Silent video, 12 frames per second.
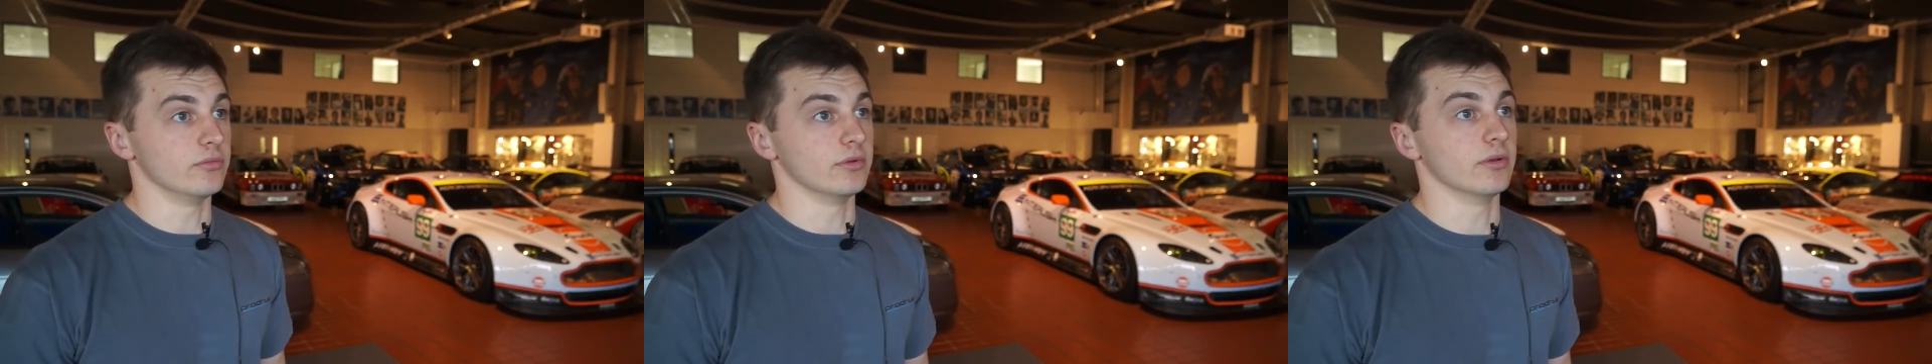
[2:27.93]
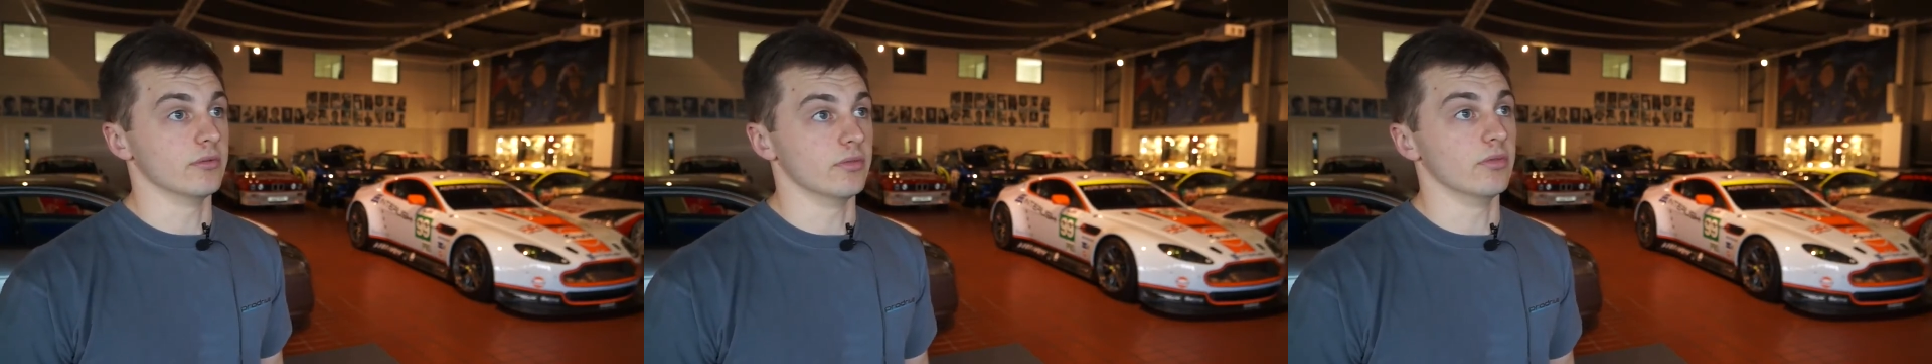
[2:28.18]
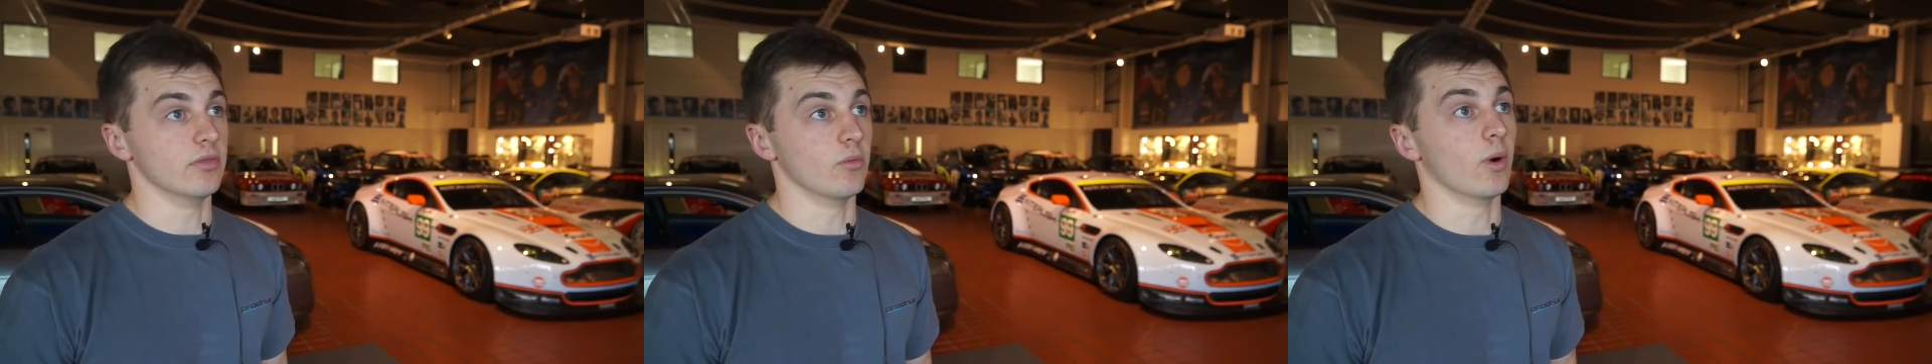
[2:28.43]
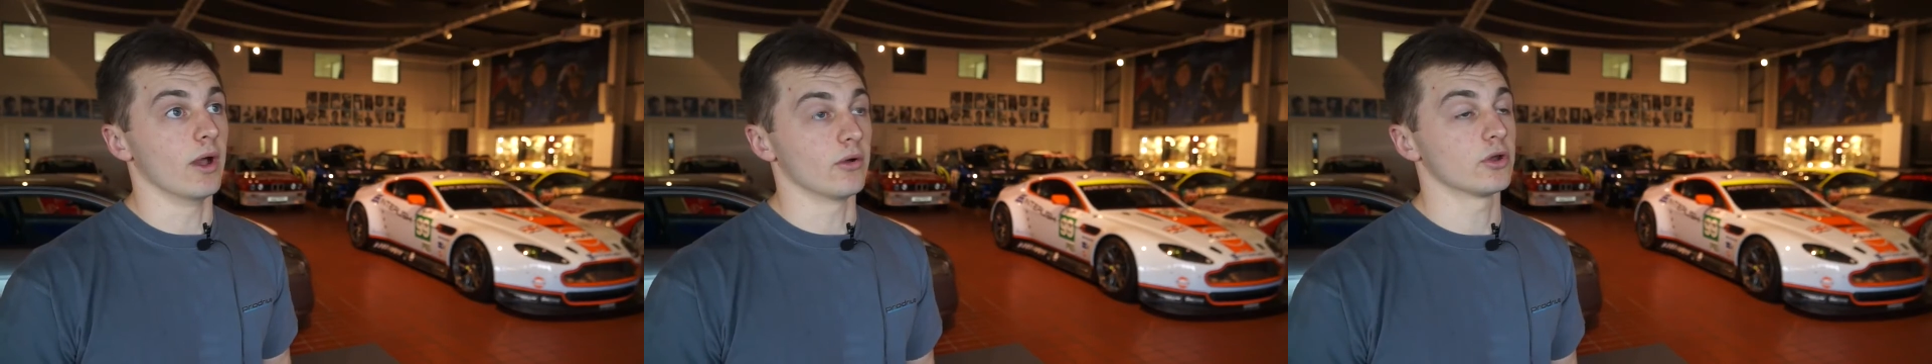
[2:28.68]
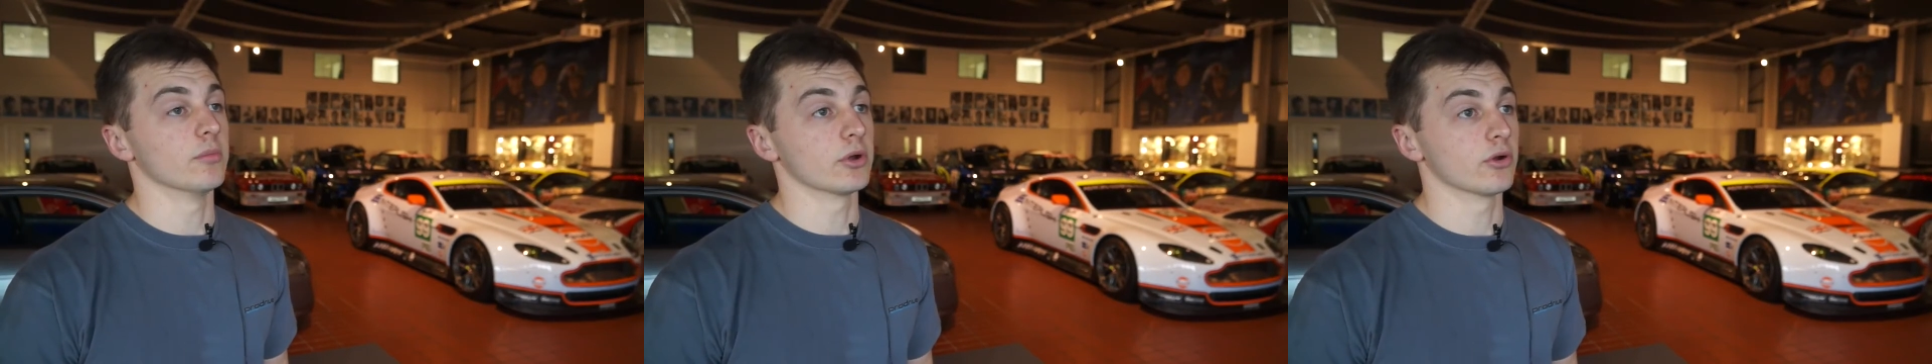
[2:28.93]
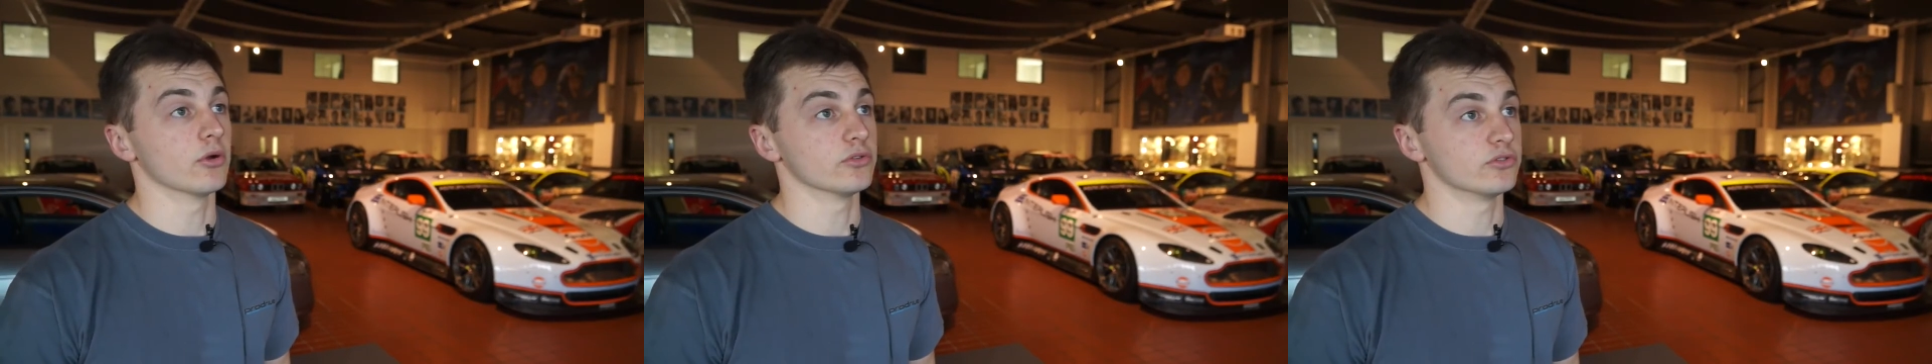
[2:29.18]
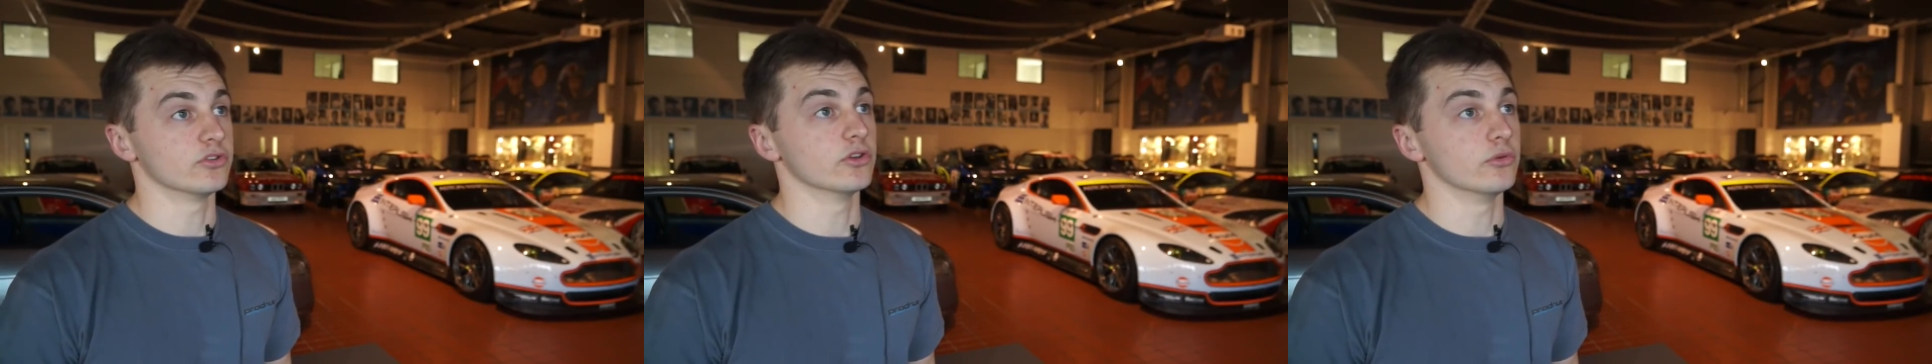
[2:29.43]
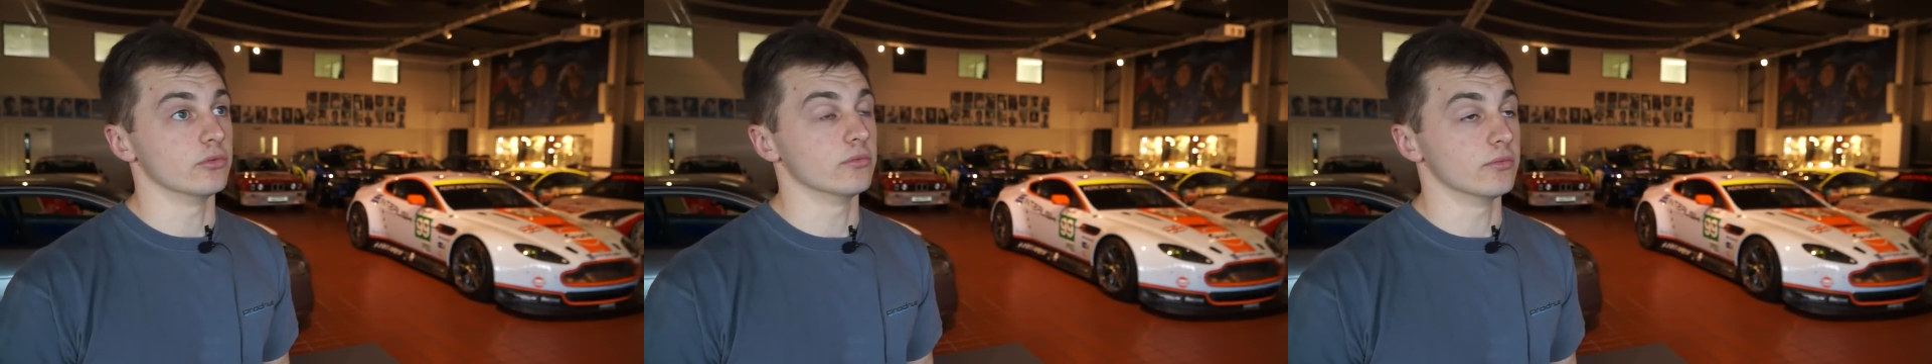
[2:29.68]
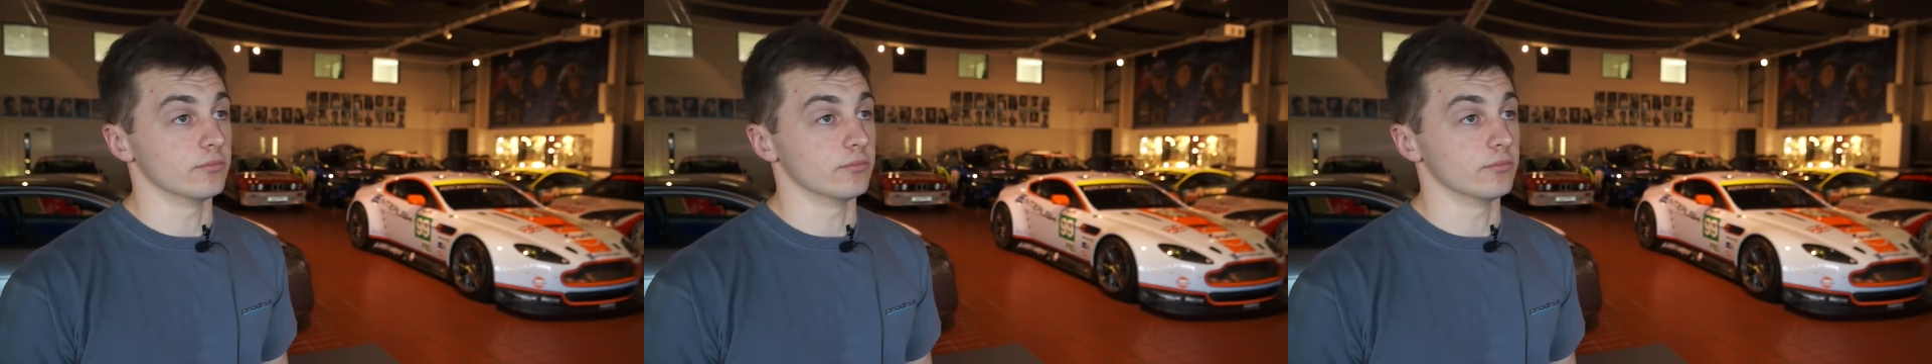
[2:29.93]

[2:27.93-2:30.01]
you know, the way I come across to